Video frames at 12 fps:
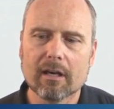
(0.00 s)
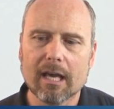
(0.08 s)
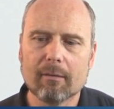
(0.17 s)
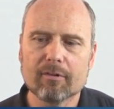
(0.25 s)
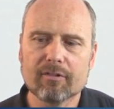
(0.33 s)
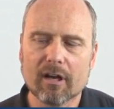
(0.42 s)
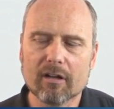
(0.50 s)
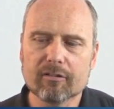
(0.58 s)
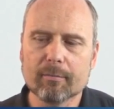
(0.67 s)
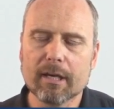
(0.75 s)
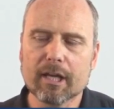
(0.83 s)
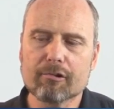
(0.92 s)
and was
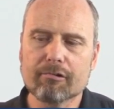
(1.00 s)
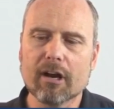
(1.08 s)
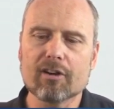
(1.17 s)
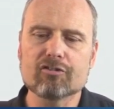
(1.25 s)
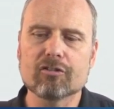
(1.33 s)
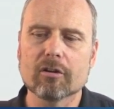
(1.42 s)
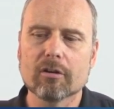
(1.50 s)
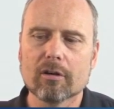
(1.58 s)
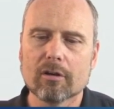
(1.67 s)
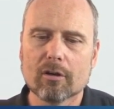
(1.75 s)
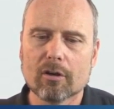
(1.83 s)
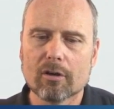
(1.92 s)
ultimately crushed
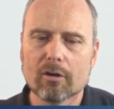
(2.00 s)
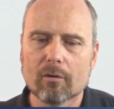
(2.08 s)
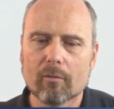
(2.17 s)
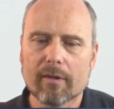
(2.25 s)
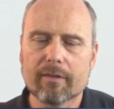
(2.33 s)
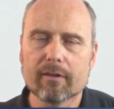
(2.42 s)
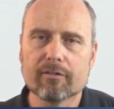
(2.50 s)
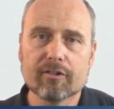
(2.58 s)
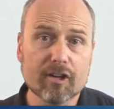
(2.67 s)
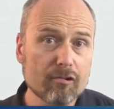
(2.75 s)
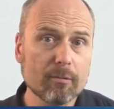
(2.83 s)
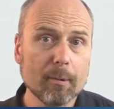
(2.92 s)
with
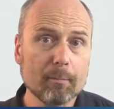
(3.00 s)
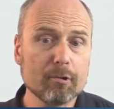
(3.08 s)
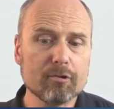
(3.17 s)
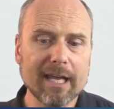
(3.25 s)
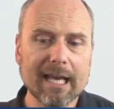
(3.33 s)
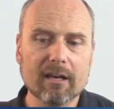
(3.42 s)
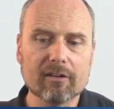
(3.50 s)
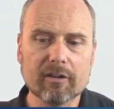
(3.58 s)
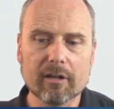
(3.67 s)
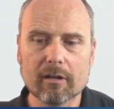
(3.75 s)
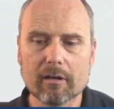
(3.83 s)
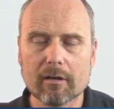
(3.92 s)
considerable
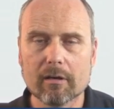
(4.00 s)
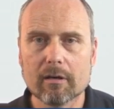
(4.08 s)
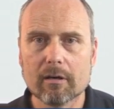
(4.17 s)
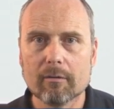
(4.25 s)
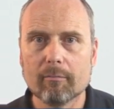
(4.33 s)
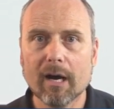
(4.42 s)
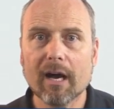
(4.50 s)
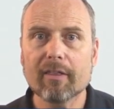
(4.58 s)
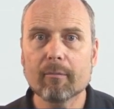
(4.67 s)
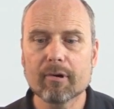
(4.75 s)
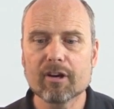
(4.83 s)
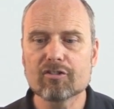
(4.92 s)
brutality by
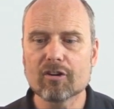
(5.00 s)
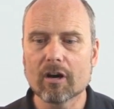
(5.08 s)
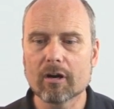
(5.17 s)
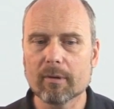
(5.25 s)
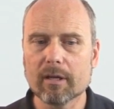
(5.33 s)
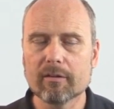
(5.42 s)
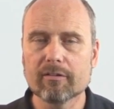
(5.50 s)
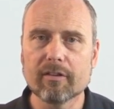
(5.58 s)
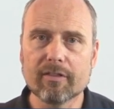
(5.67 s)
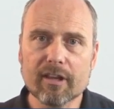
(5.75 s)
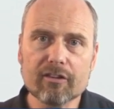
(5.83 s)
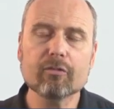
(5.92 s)
the British Army. And see,
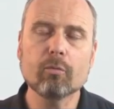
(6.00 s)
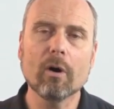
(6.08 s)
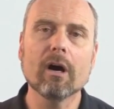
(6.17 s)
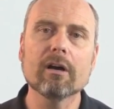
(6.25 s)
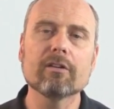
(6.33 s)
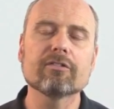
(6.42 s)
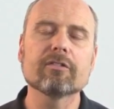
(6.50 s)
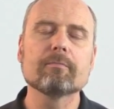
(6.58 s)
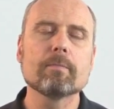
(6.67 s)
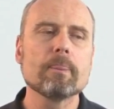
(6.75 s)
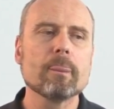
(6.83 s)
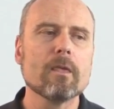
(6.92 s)
this was
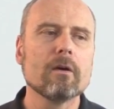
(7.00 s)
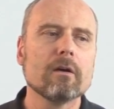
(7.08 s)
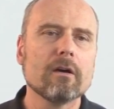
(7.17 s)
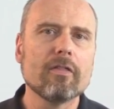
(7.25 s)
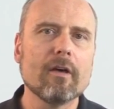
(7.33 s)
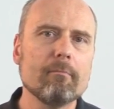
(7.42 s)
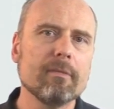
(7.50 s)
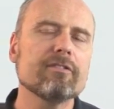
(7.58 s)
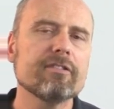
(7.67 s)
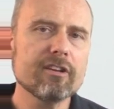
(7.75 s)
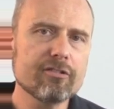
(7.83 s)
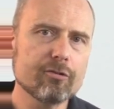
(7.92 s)
the
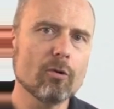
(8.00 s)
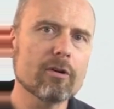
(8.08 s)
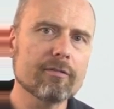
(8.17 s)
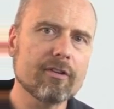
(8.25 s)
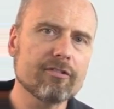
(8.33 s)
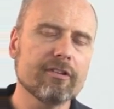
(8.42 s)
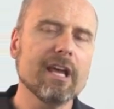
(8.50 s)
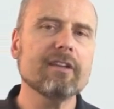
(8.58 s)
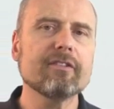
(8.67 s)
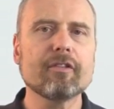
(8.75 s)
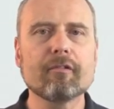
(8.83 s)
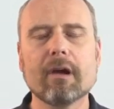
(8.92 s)
missing sword of the
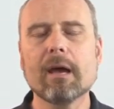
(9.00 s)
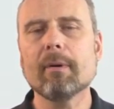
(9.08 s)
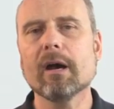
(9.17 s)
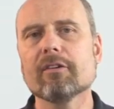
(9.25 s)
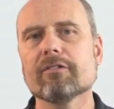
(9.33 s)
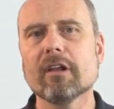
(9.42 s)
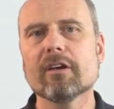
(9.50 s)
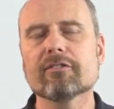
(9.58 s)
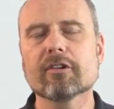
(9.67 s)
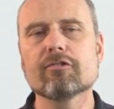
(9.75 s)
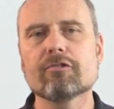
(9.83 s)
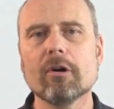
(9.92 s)
state that the rabbis
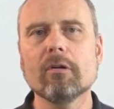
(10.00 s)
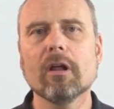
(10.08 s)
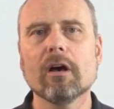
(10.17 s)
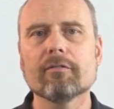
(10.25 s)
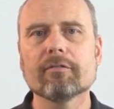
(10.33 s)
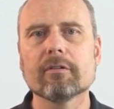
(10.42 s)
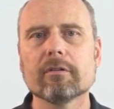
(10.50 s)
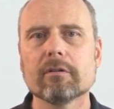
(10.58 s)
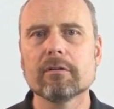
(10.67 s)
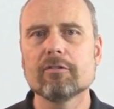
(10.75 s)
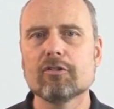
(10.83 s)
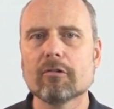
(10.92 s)
lost control of.
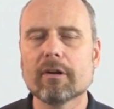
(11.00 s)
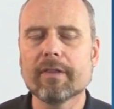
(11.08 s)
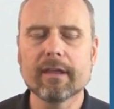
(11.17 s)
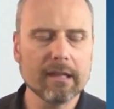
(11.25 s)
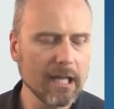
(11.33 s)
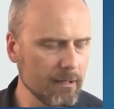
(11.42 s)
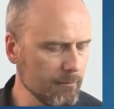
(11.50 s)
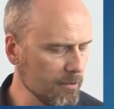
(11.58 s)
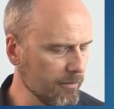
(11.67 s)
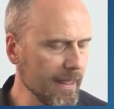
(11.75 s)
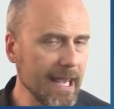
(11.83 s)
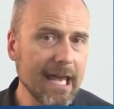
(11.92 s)
During the
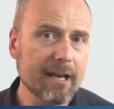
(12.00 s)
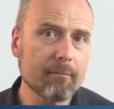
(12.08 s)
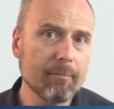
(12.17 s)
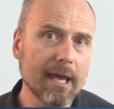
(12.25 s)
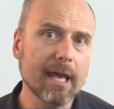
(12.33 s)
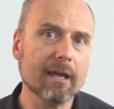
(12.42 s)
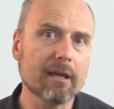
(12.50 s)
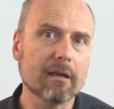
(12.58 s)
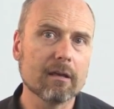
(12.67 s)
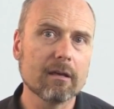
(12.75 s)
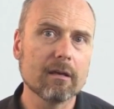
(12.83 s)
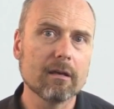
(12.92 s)
Enlightenment, they had it back
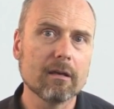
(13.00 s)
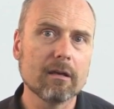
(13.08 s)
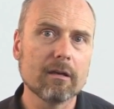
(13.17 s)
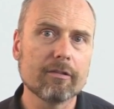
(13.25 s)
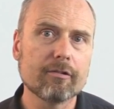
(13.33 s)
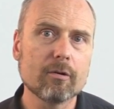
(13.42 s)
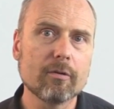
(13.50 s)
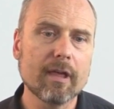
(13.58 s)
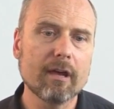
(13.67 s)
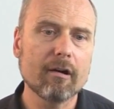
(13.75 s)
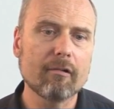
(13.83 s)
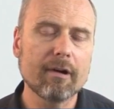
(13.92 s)
through
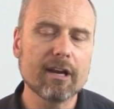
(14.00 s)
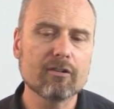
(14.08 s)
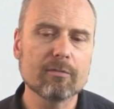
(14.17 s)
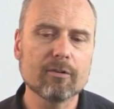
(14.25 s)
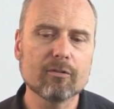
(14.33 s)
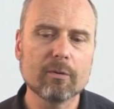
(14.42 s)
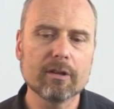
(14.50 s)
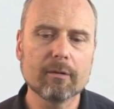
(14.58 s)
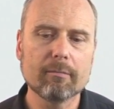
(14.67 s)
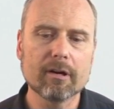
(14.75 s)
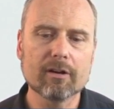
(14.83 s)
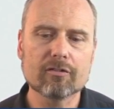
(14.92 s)
their arrangements with the
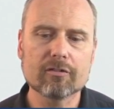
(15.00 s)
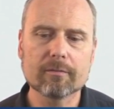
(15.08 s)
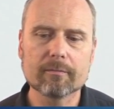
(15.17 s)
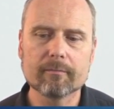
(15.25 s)
British.